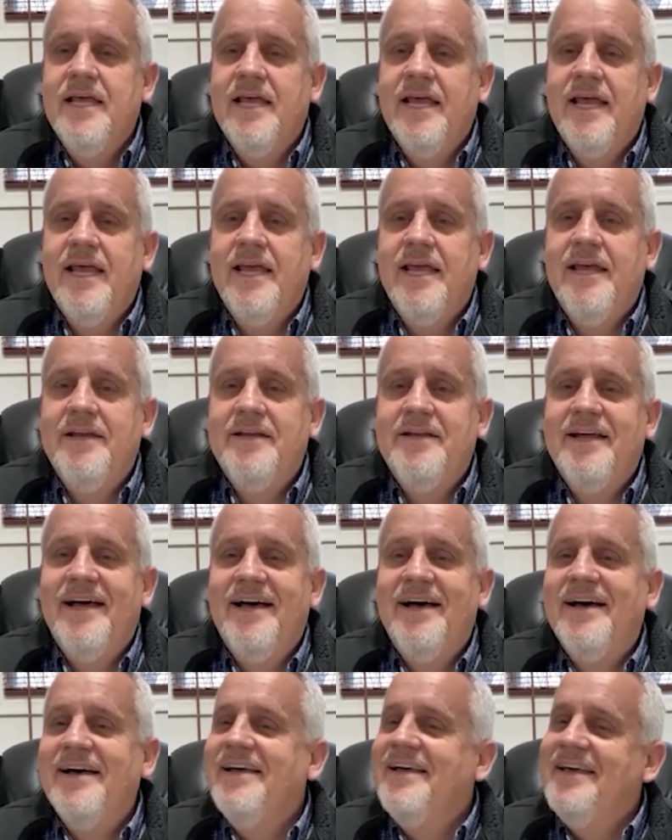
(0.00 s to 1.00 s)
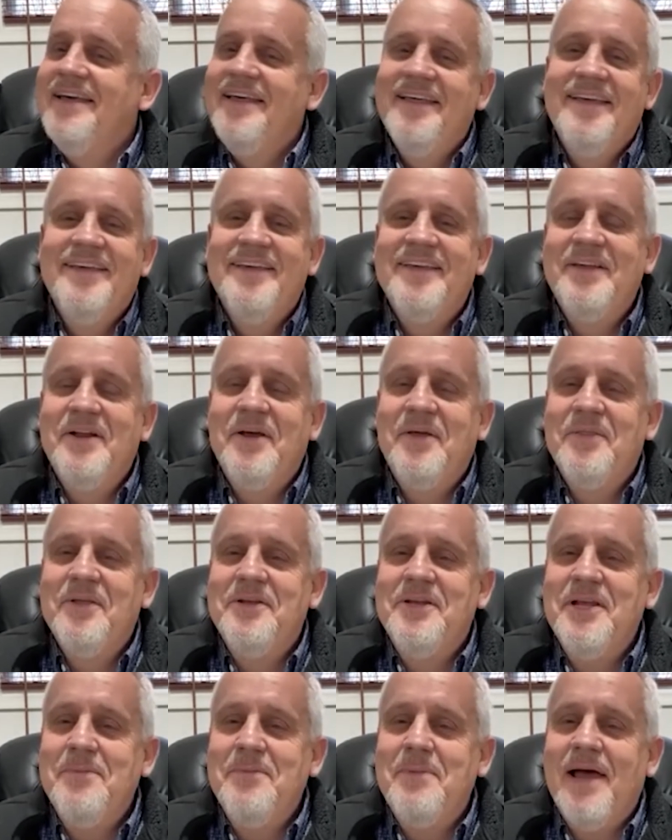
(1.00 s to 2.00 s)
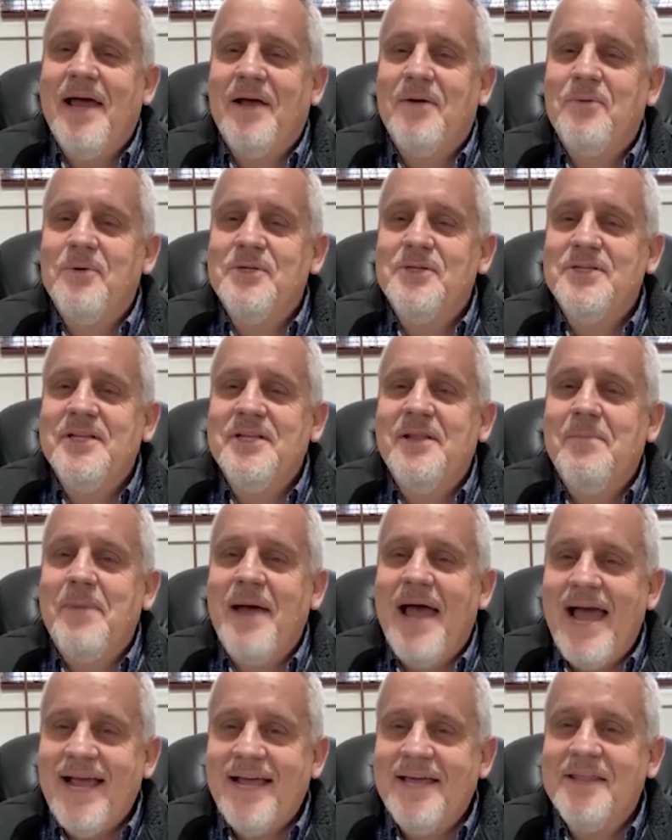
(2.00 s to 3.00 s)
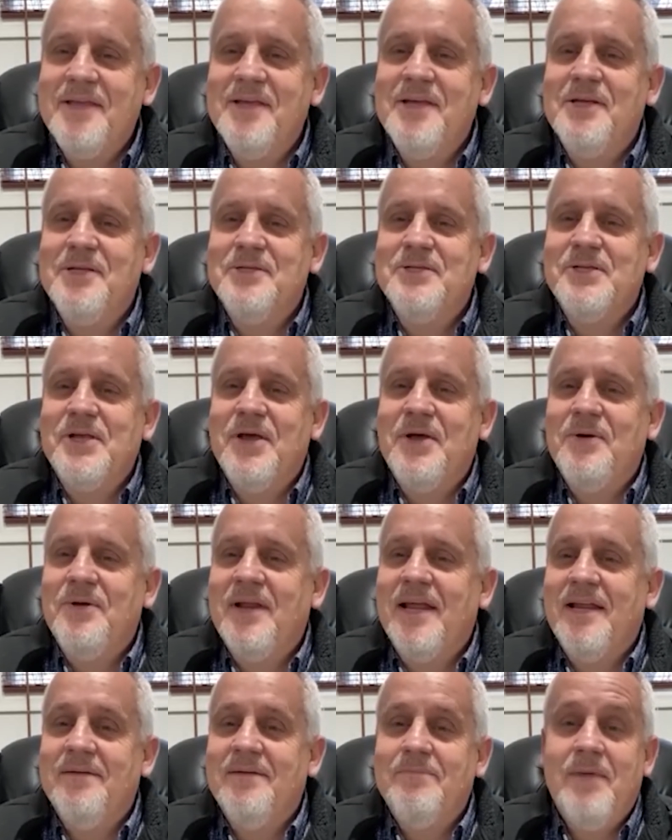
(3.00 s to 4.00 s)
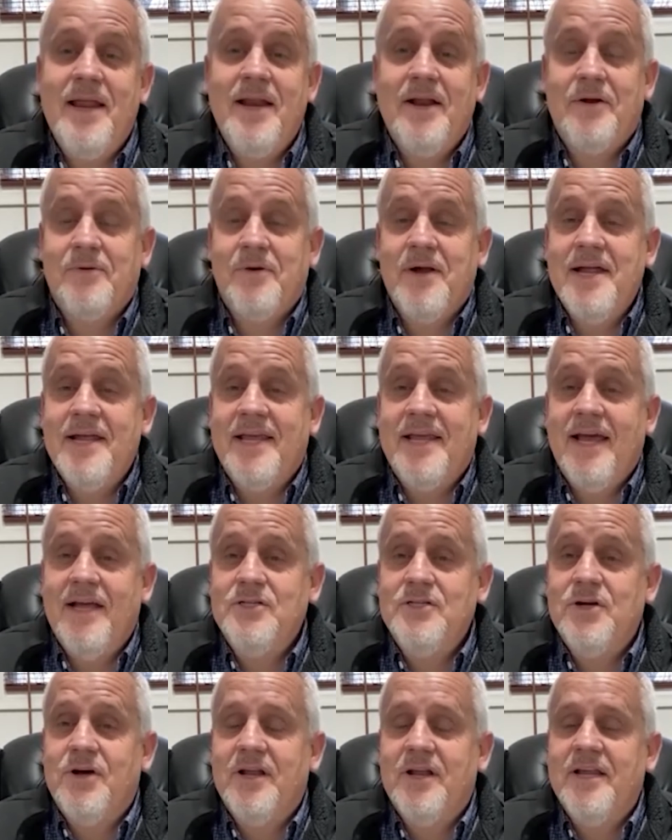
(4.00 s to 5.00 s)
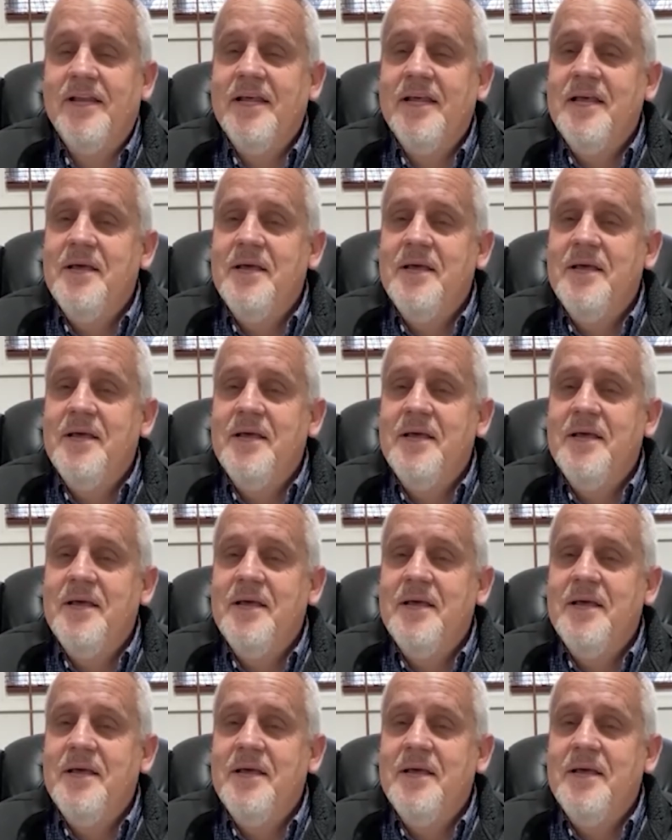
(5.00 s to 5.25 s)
And uh, you know, the D back was in the back of the end zone and made a great catch on it.